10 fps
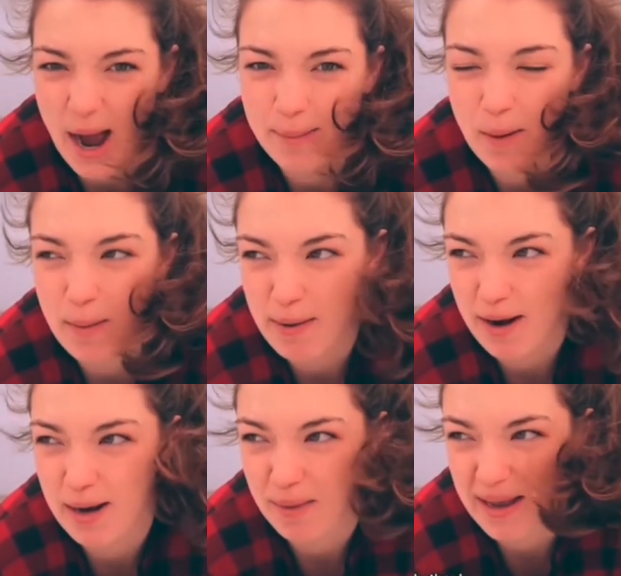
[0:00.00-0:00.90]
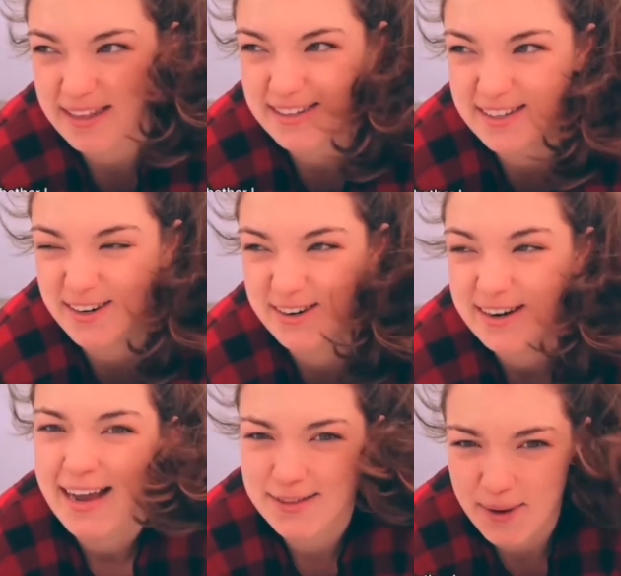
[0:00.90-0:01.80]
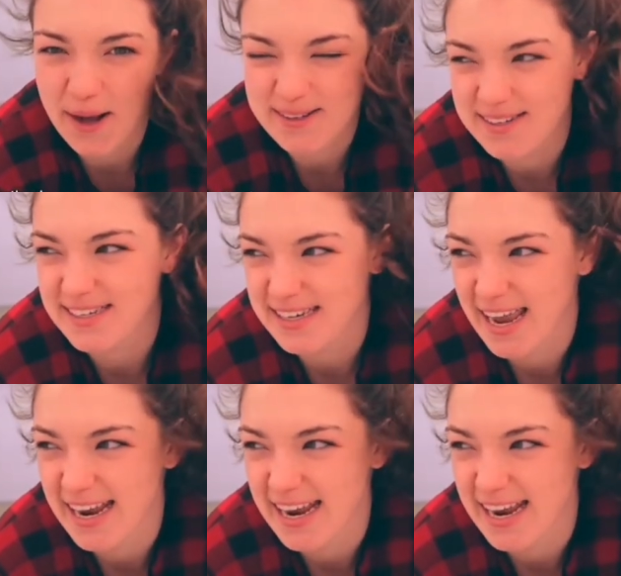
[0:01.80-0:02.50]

but we put on a bathing suit as well just in case.